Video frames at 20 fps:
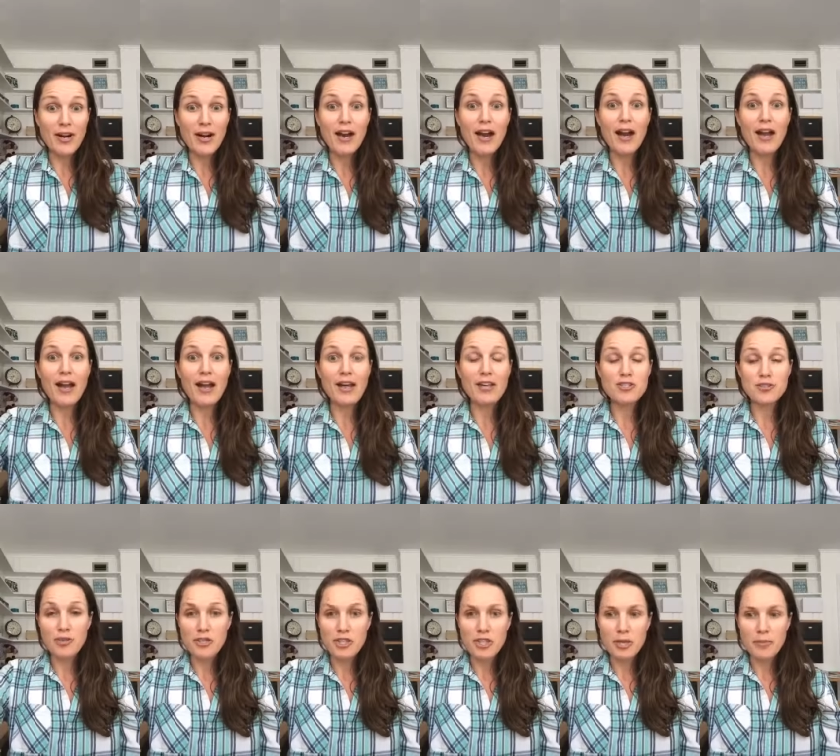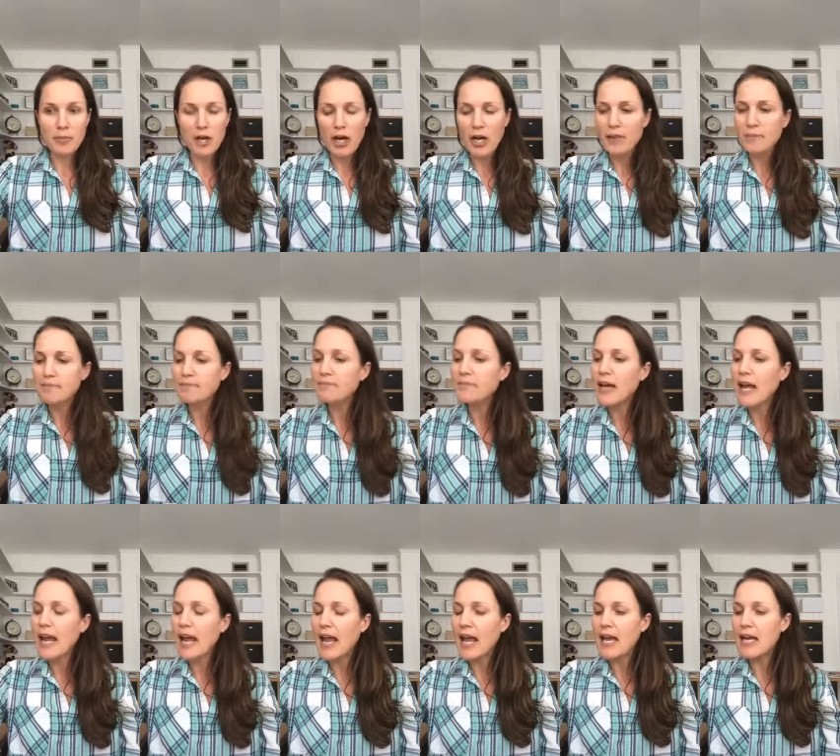I joined Jamberry,
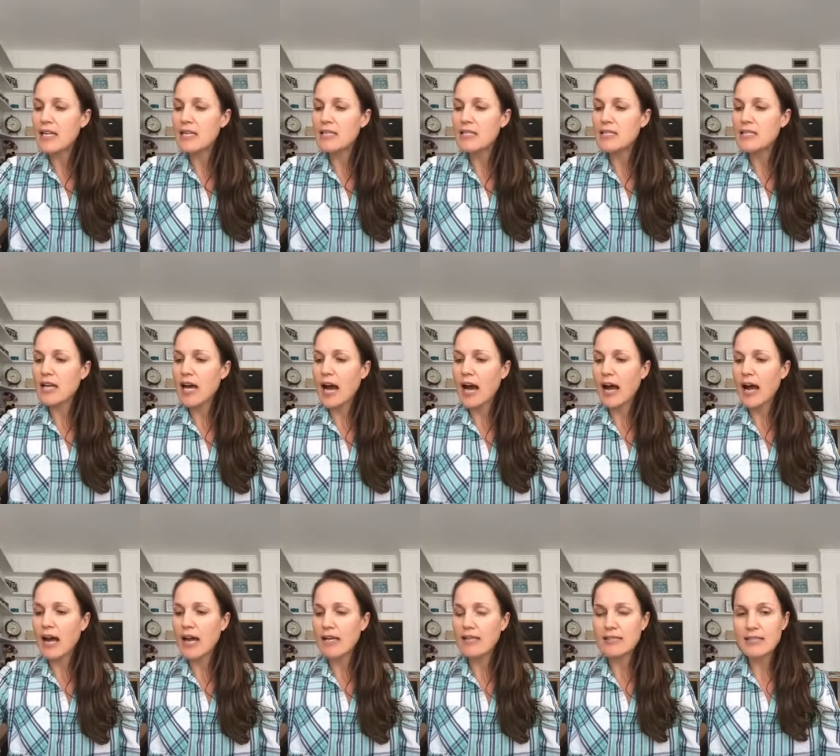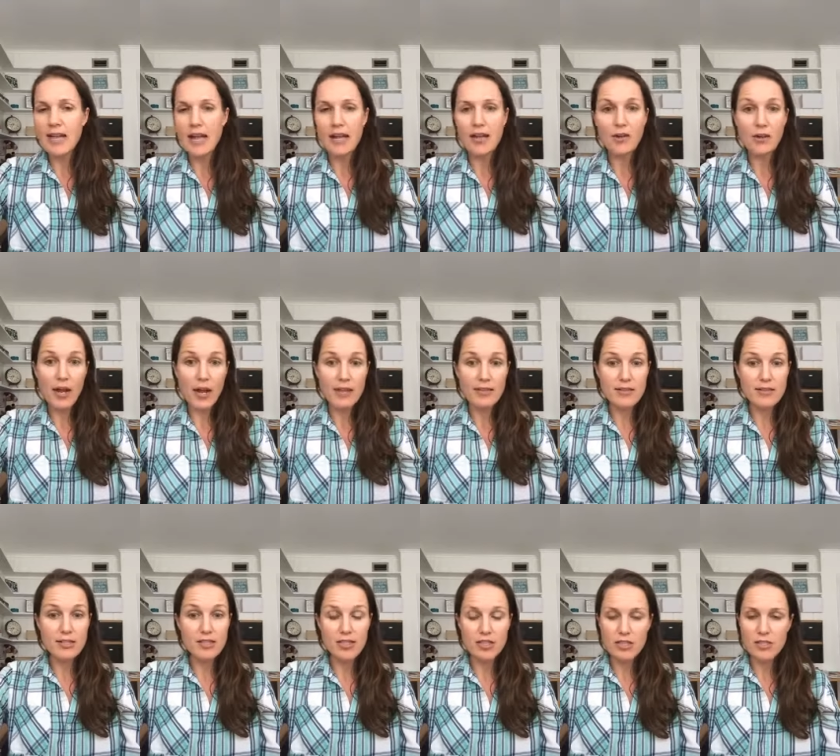and I say, okay, this
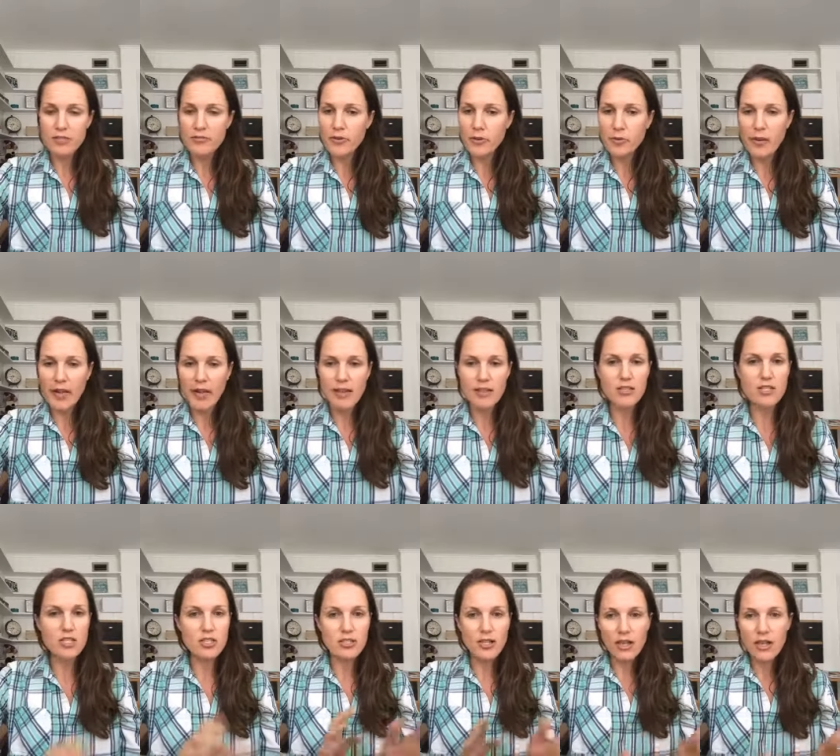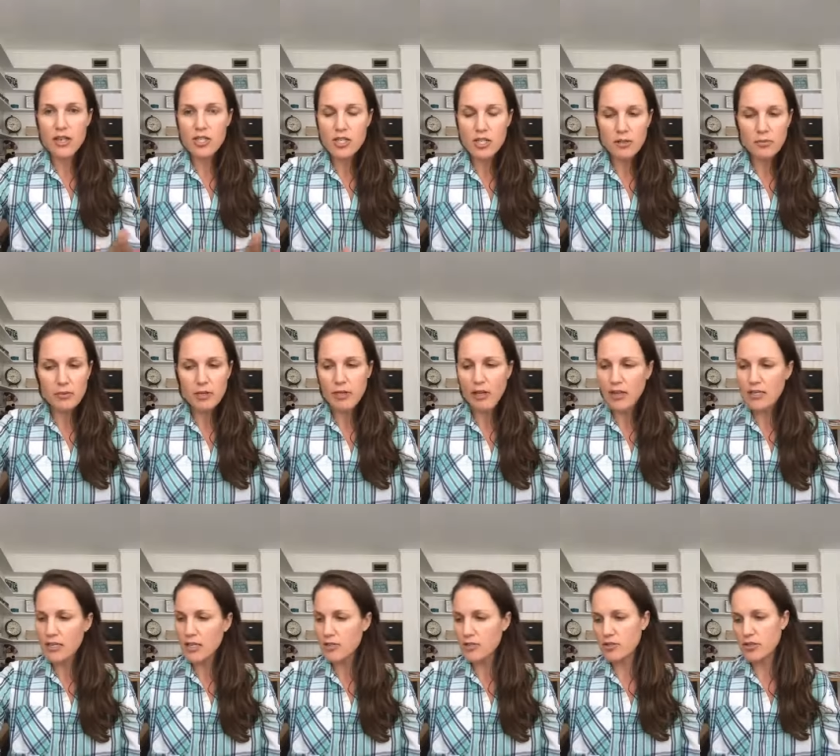is just for me. And just like I shared with you guys
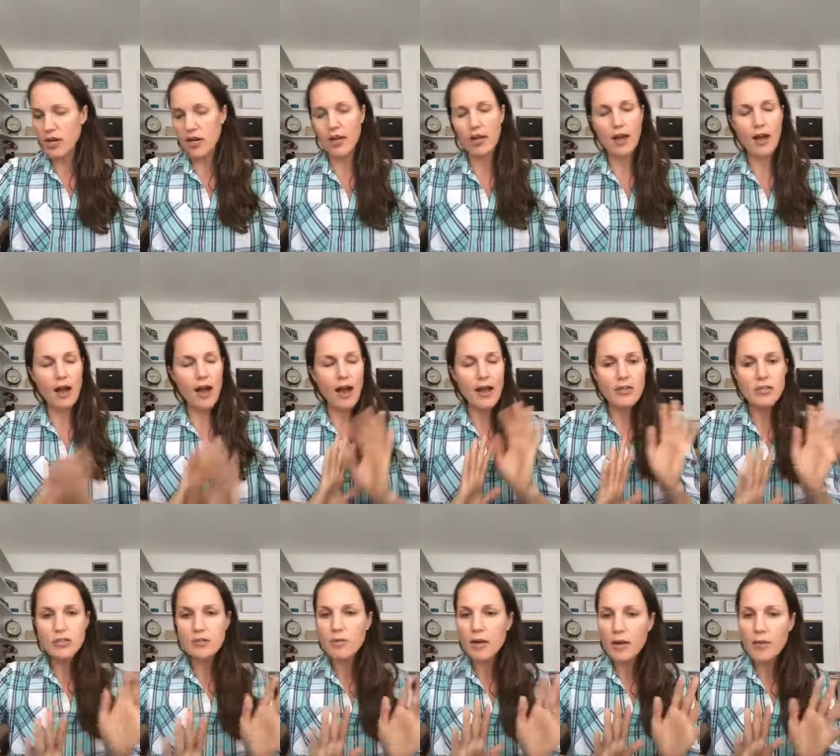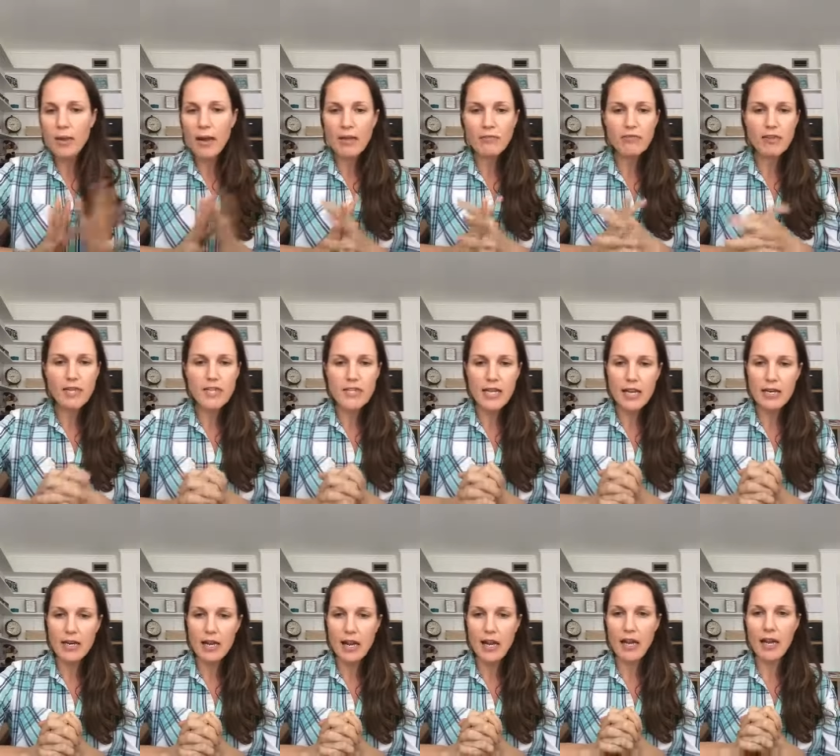yesterday, I just want to pay for a date
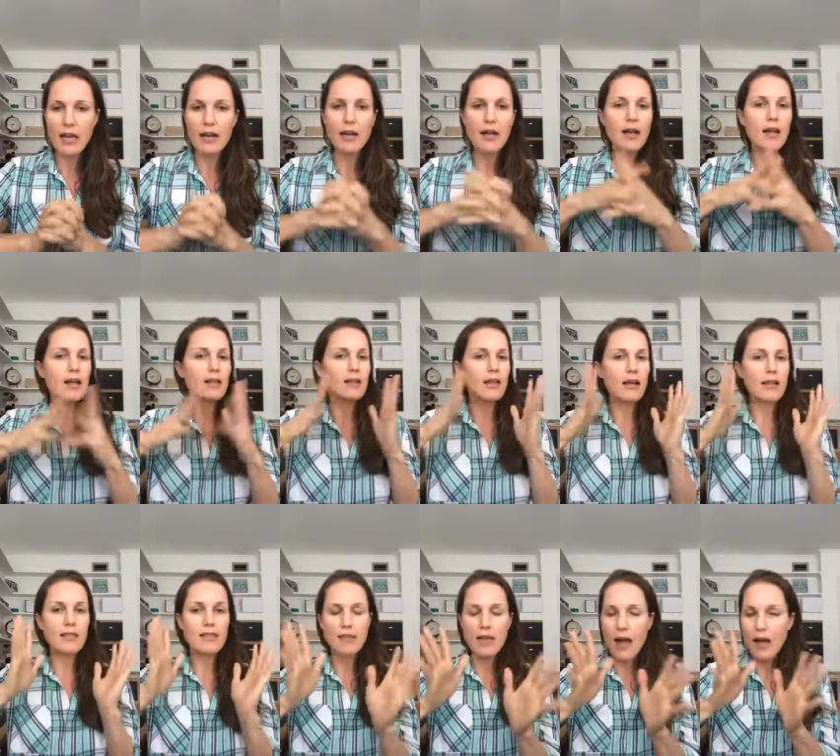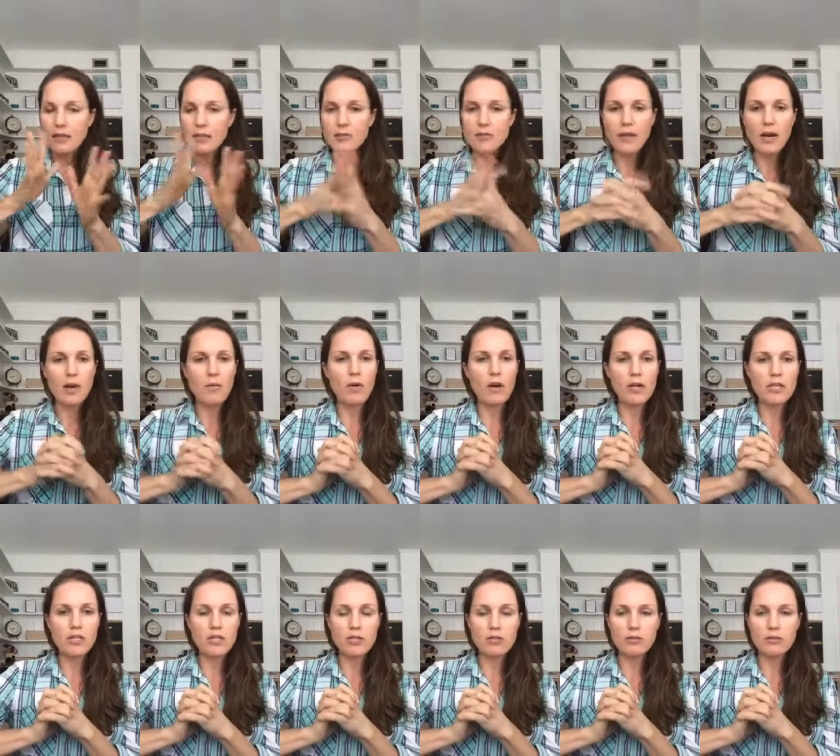night. Like, that's what I want to
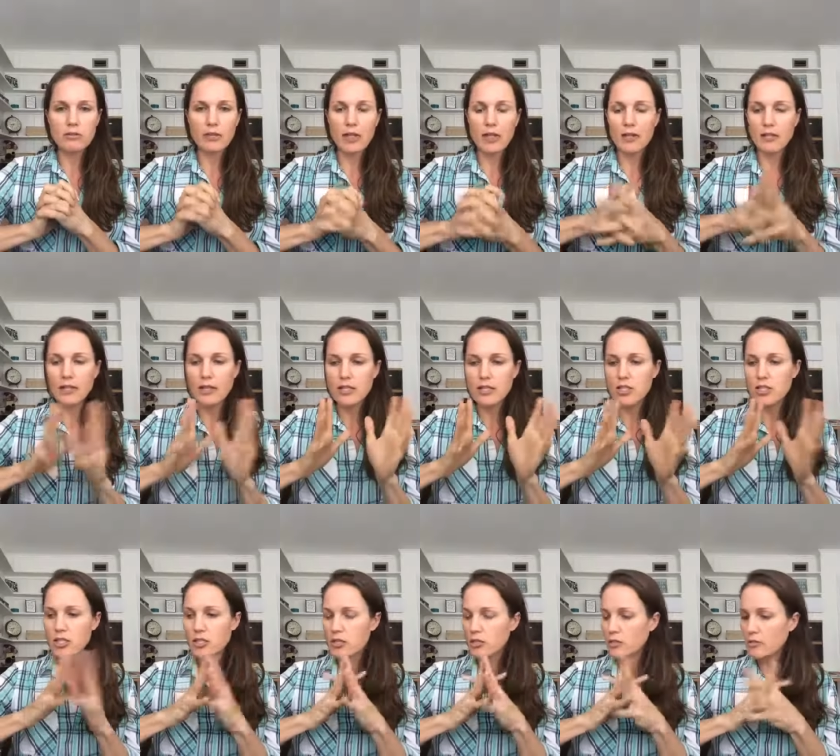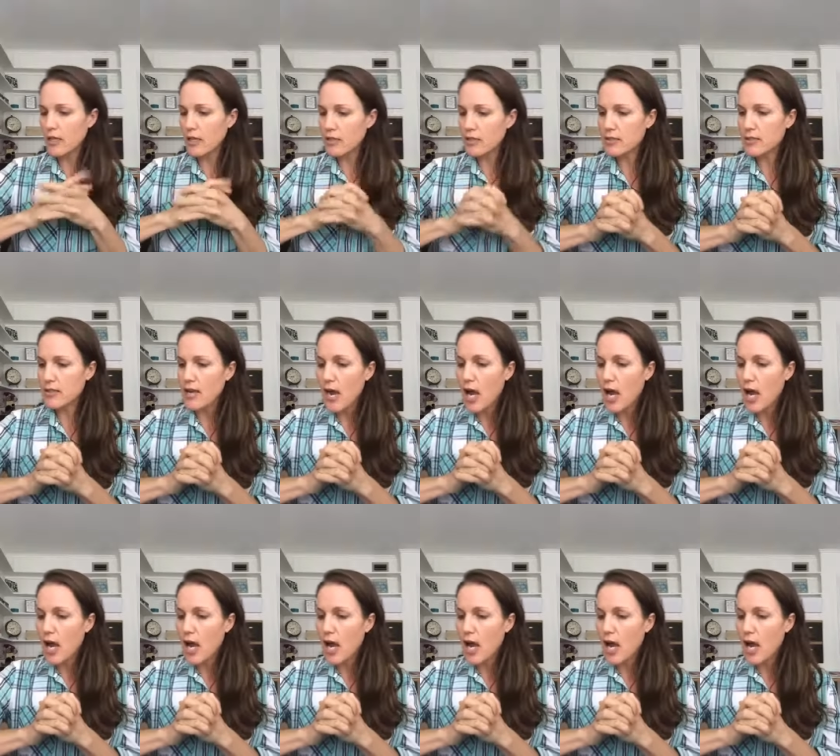do. Like, let's just do this.